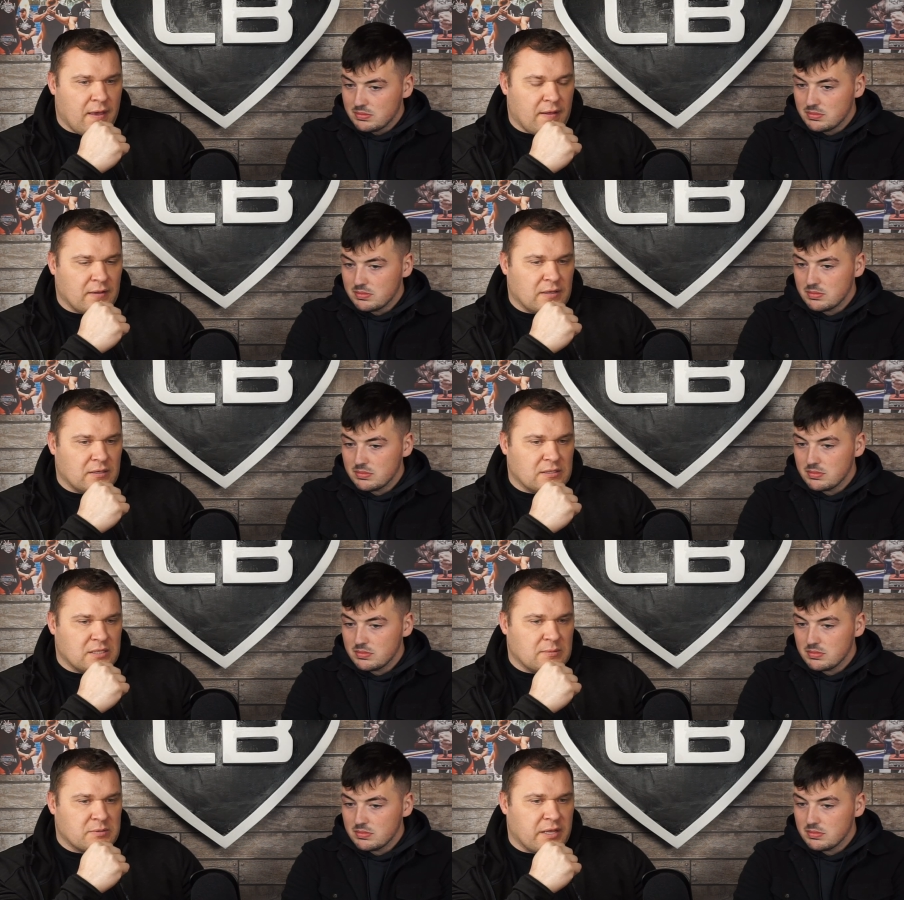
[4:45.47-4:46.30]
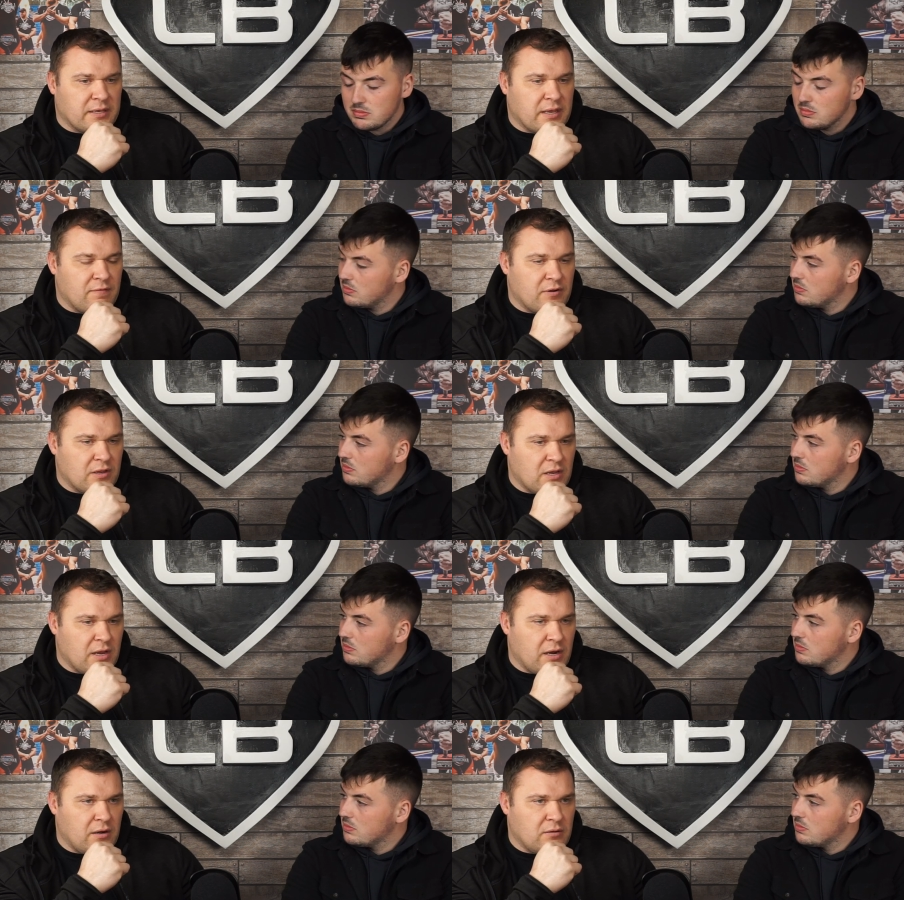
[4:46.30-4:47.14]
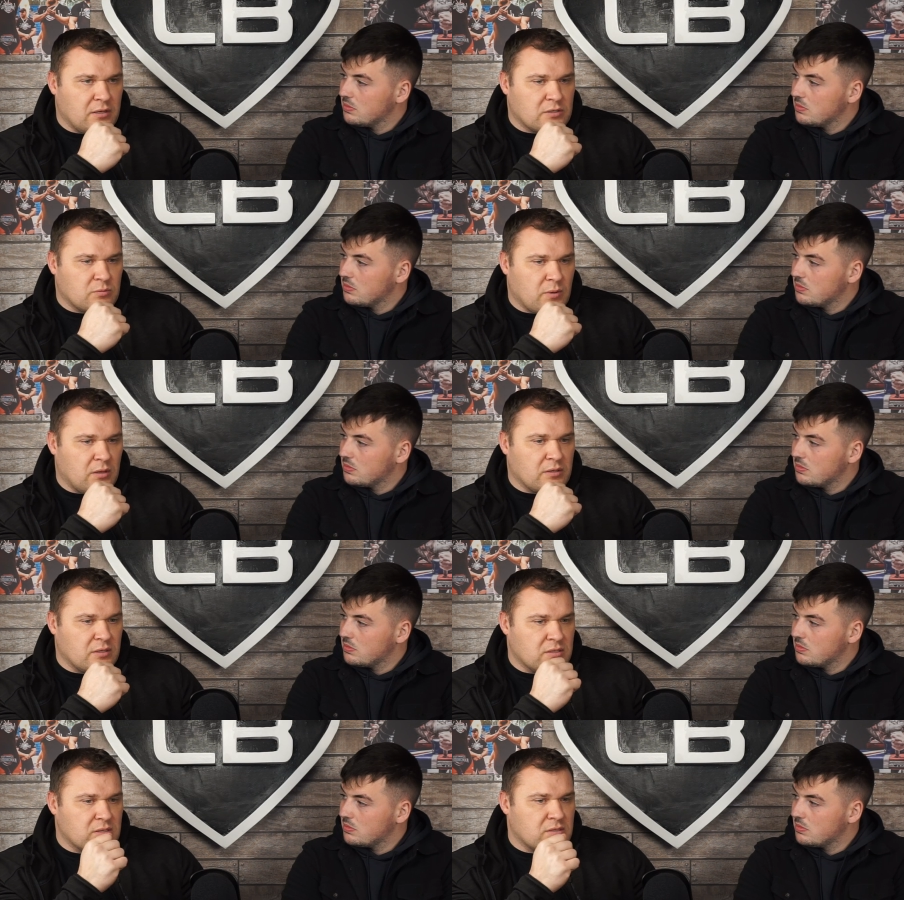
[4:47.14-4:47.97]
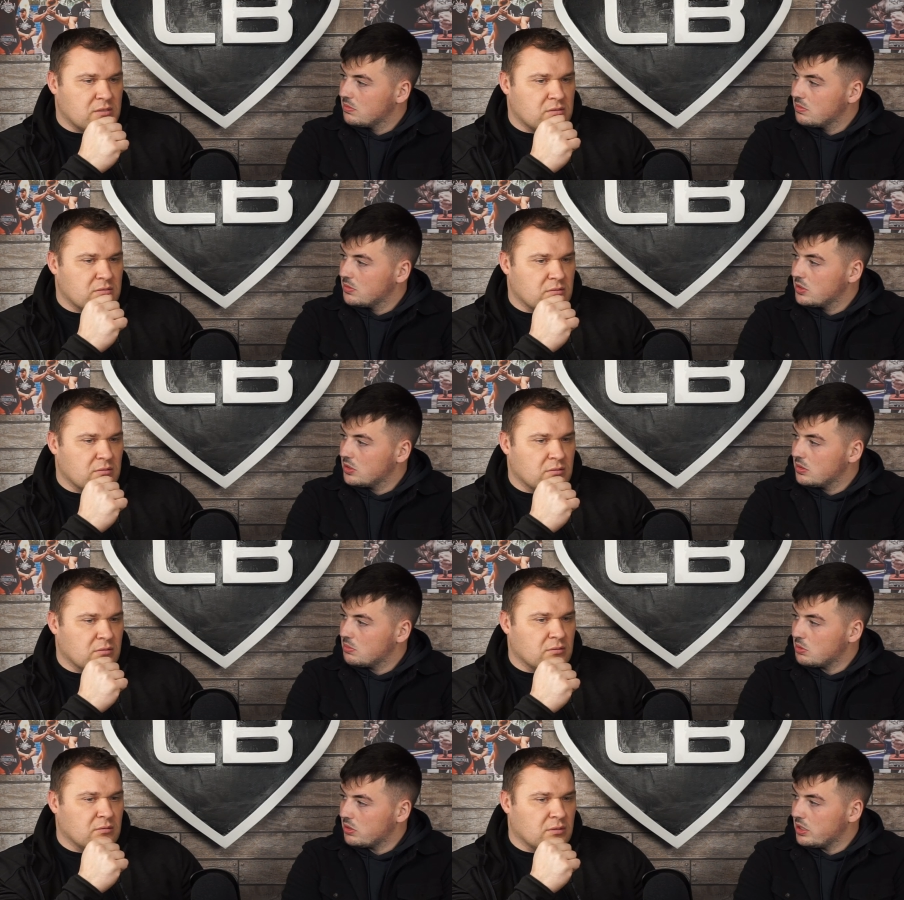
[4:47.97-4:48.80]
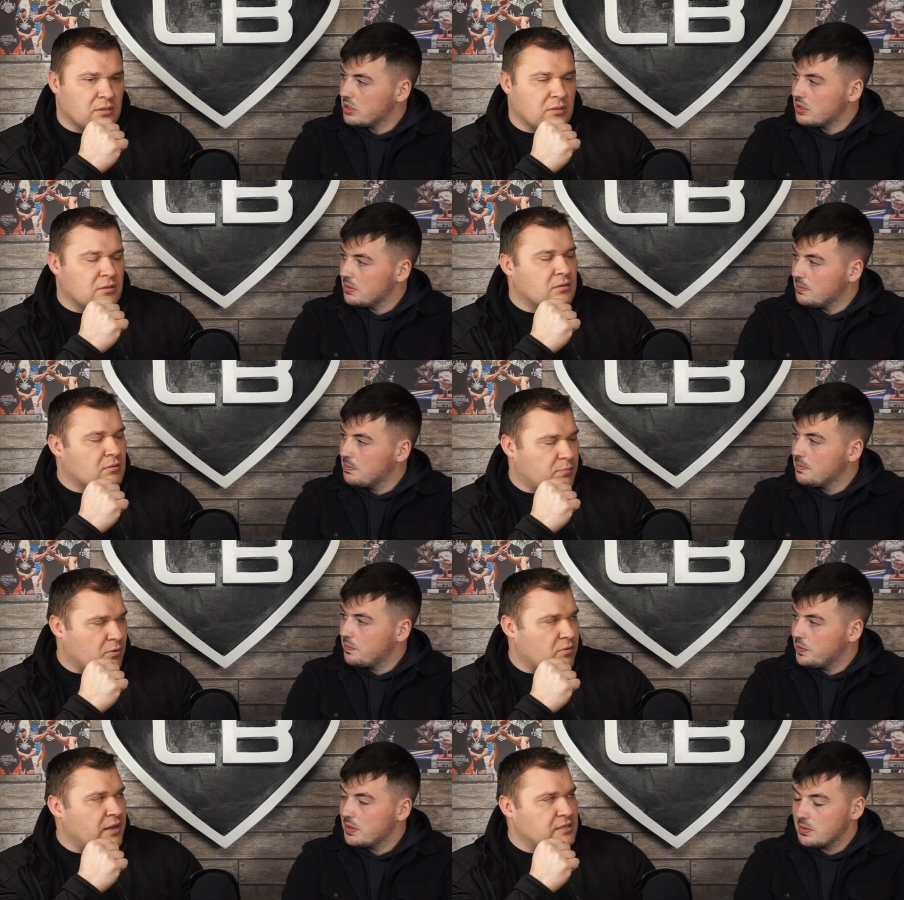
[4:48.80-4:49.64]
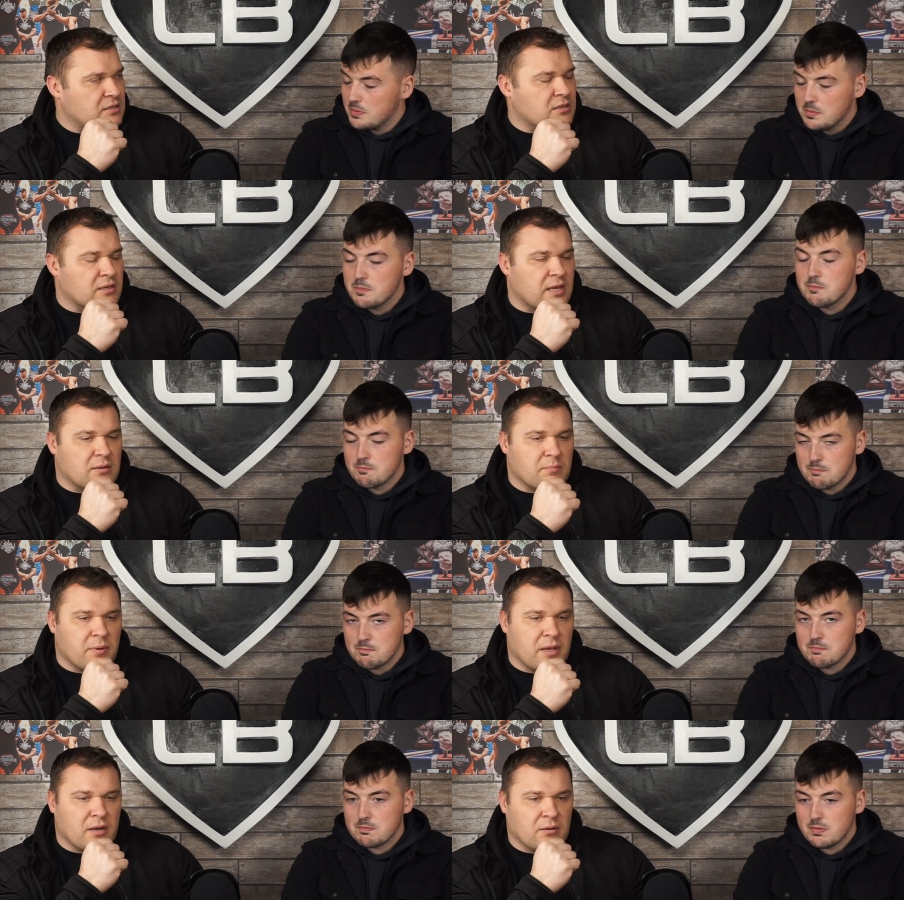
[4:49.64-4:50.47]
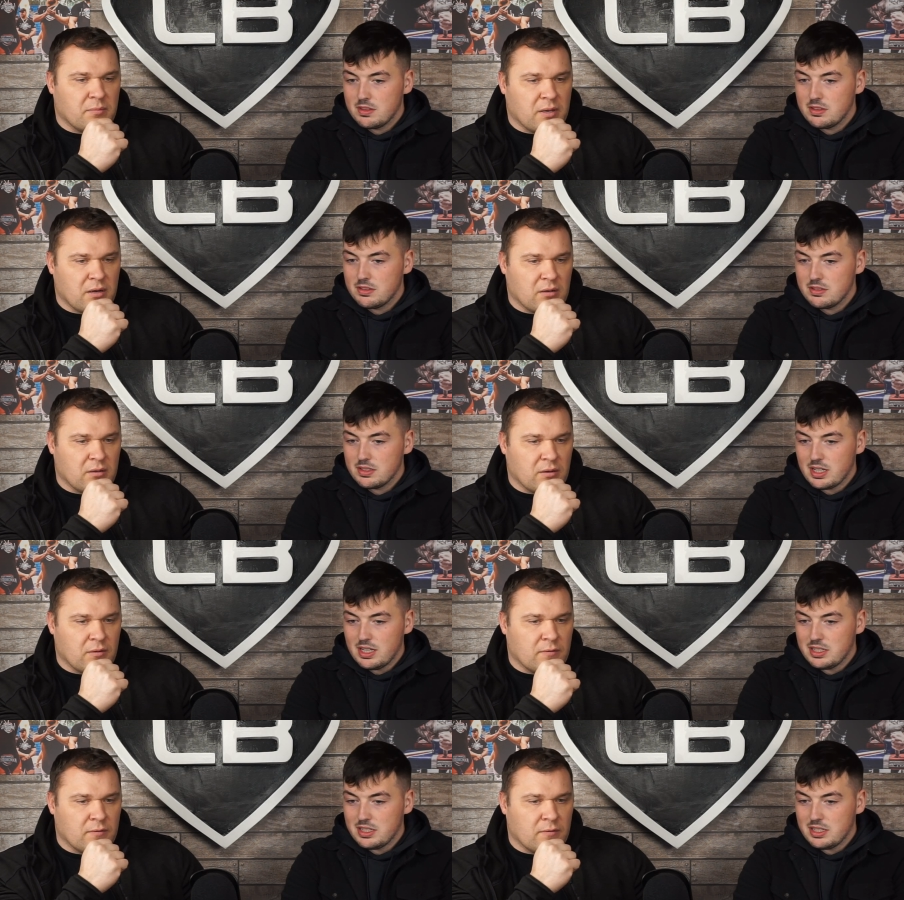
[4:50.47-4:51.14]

Speaker 1: and he seems like every year as well he's uh, progressing, progressing and getting better and better.